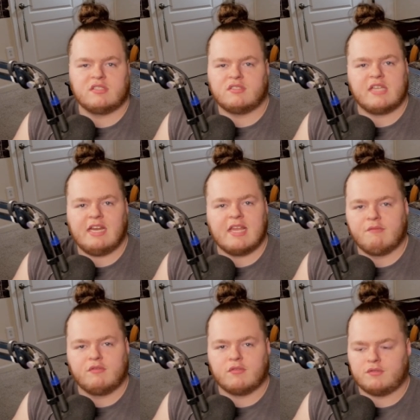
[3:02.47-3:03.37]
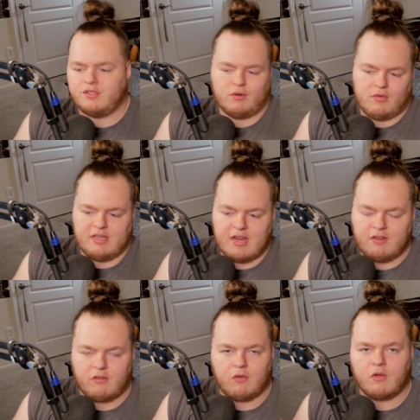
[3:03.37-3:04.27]
these insane devil fruits? You don't really
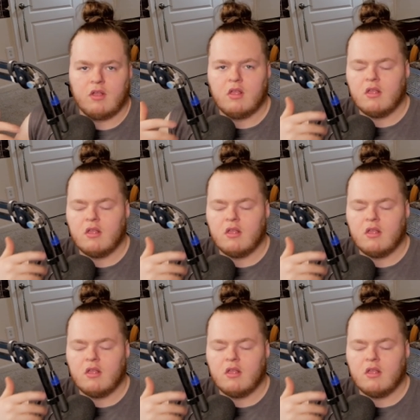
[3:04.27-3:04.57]
need to.